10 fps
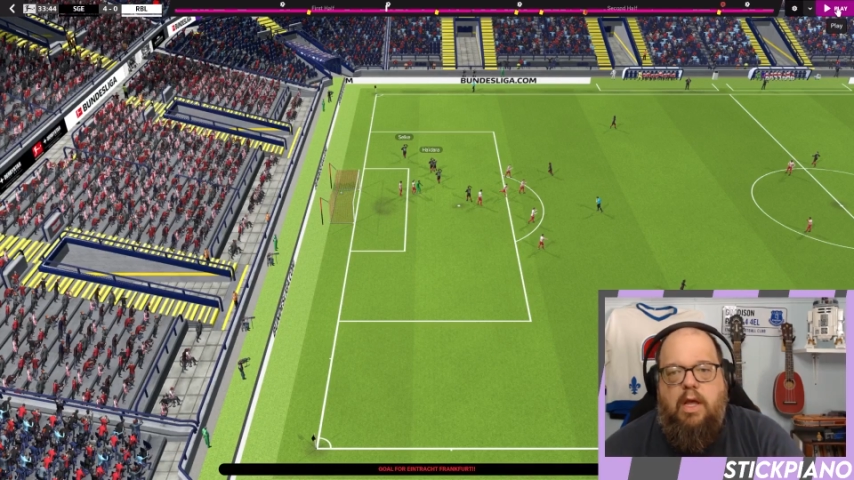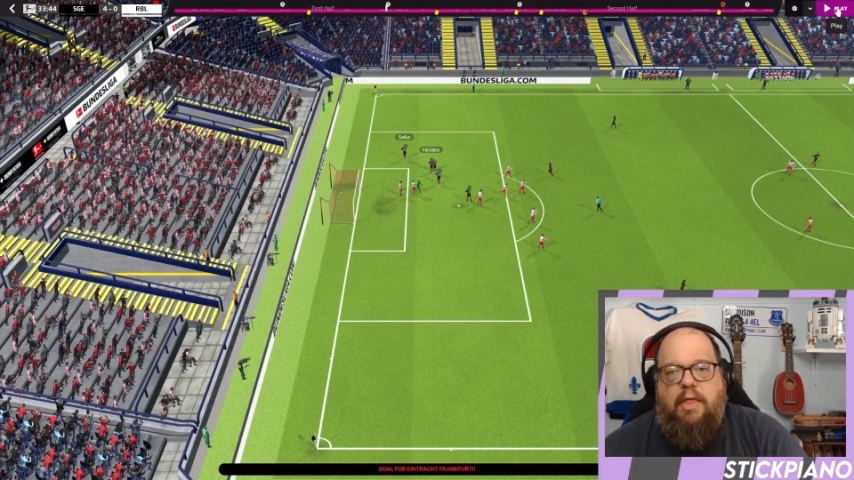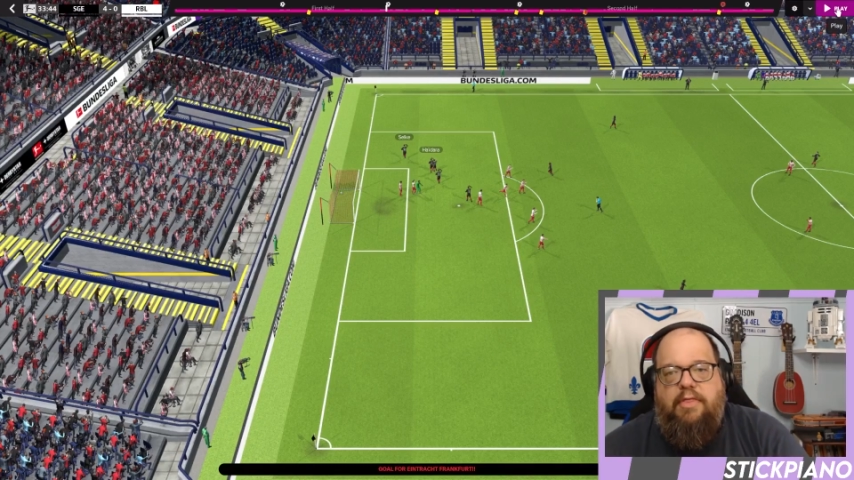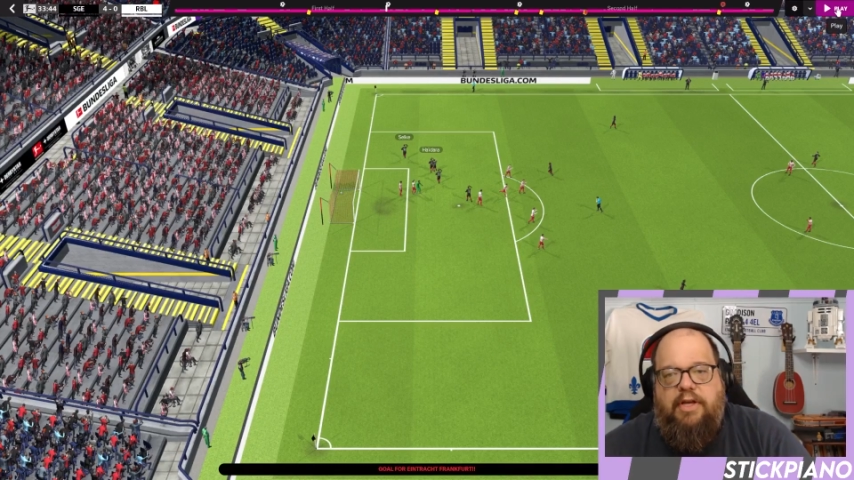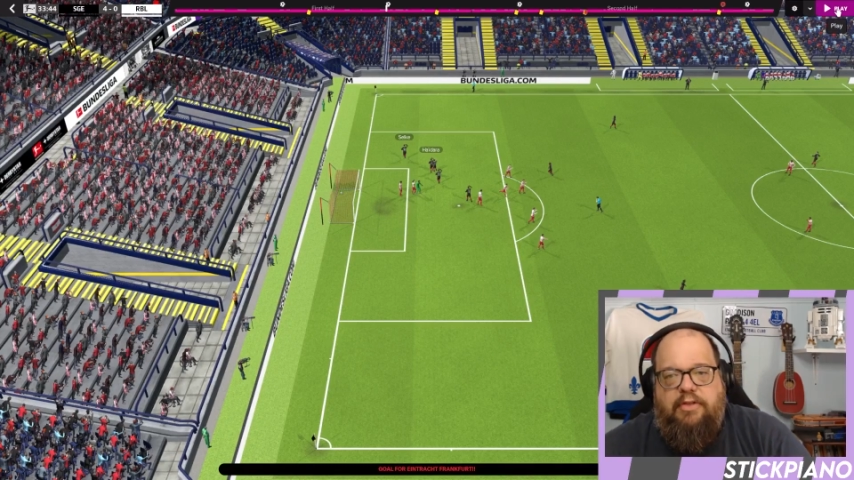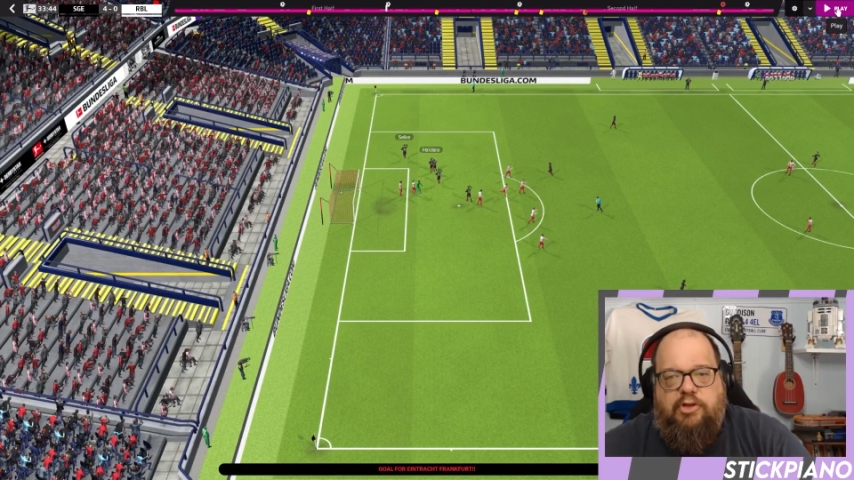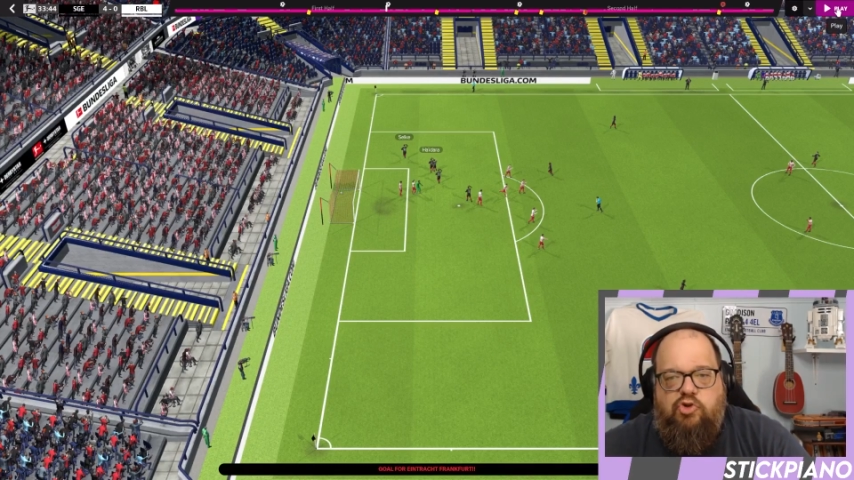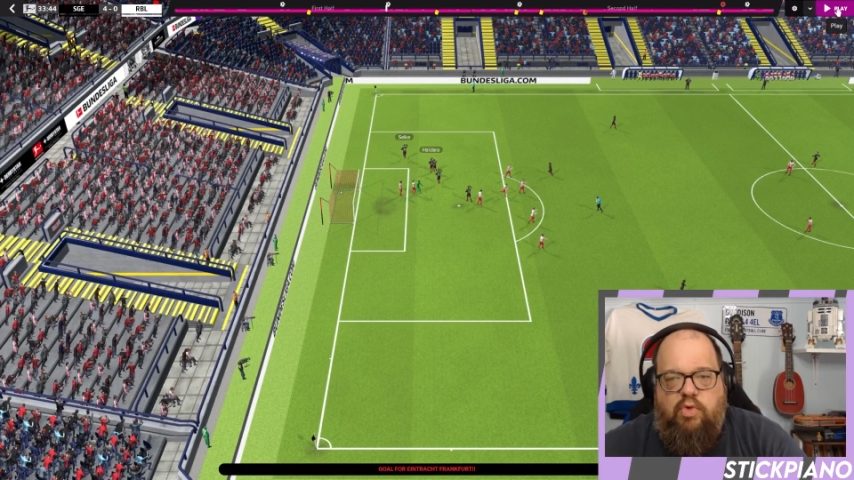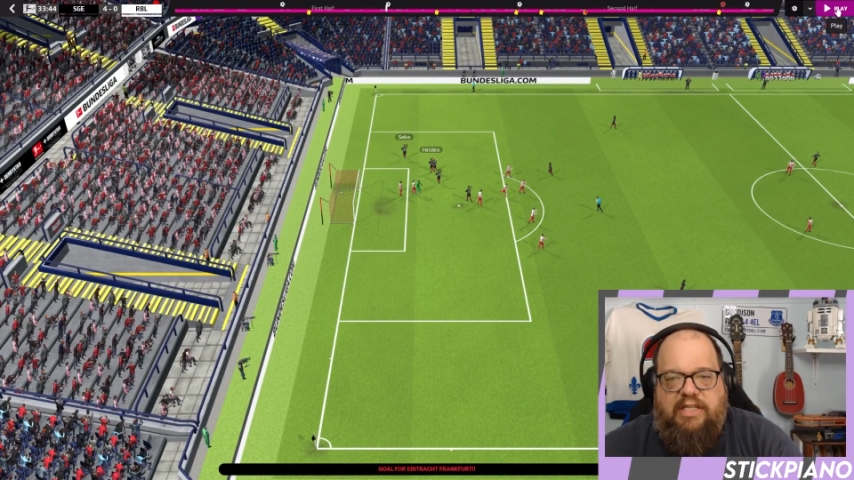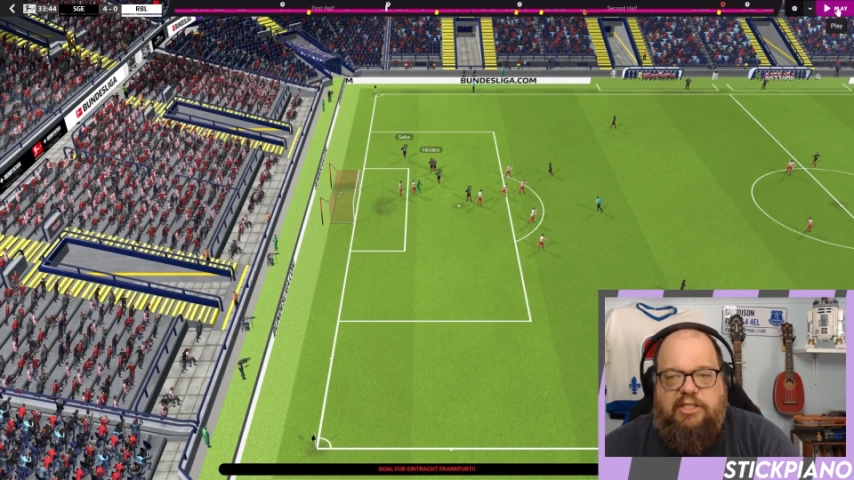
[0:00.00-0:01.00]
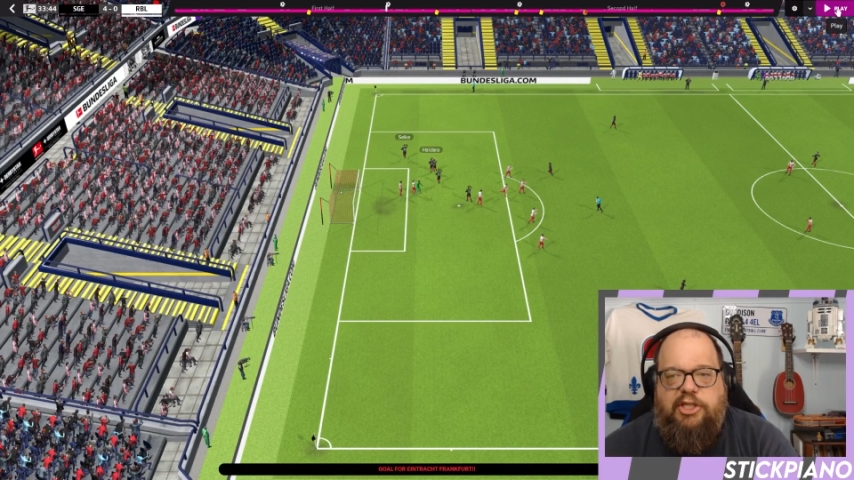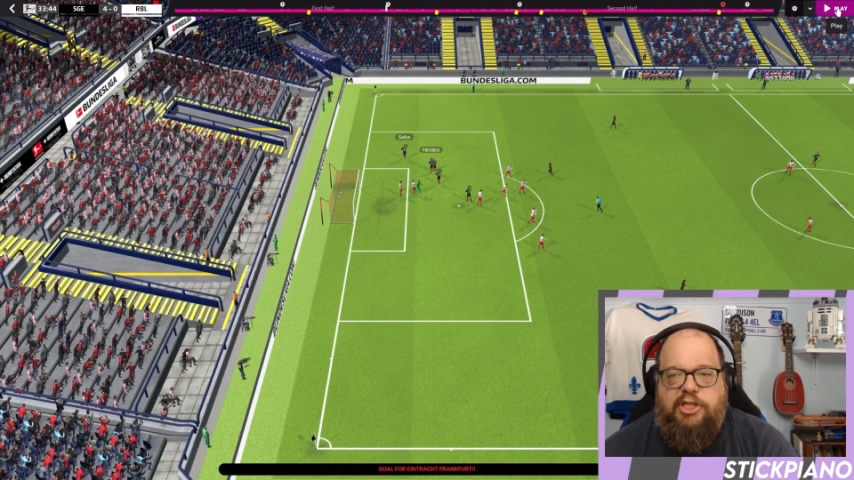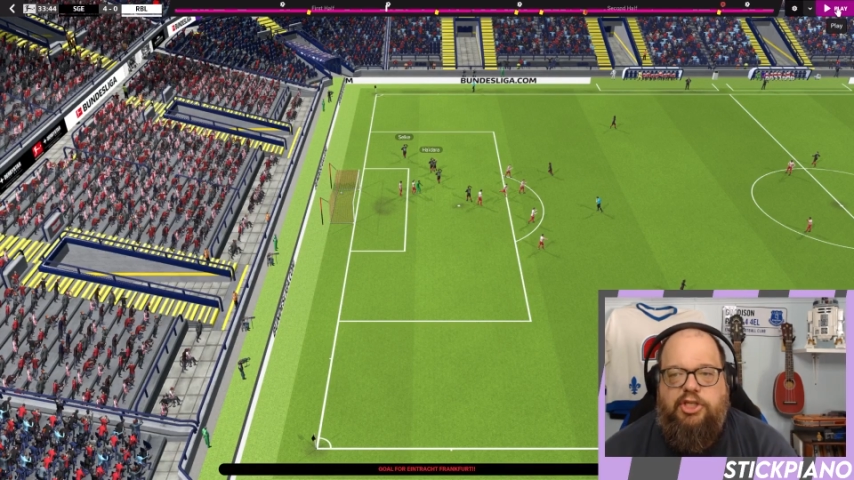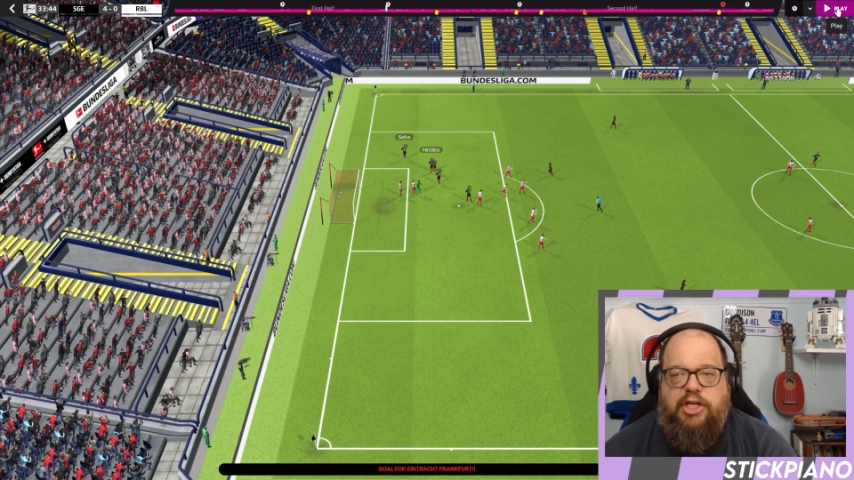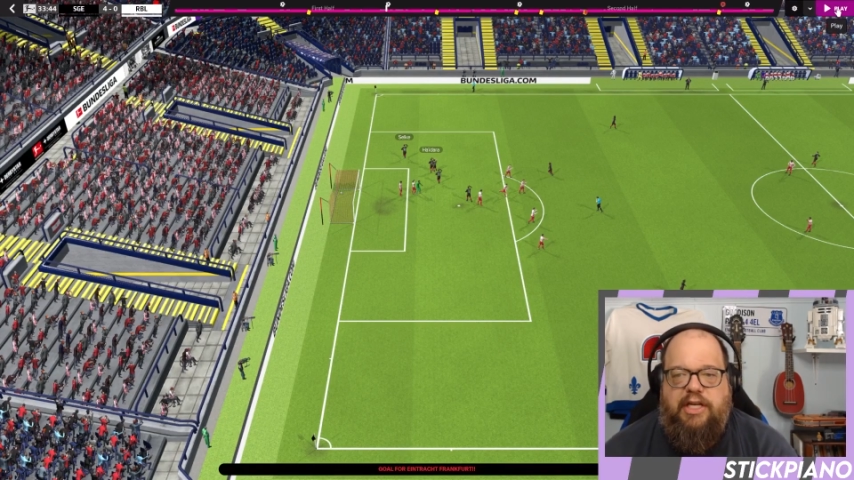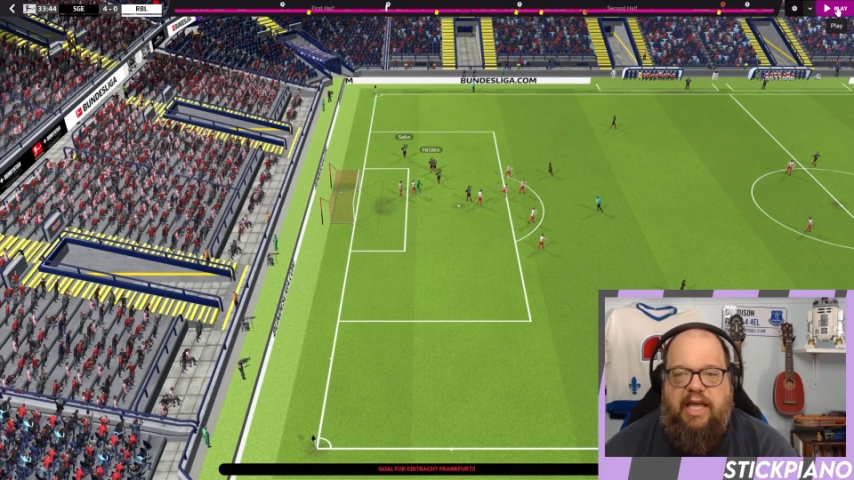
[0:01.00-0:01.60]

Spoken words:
the transition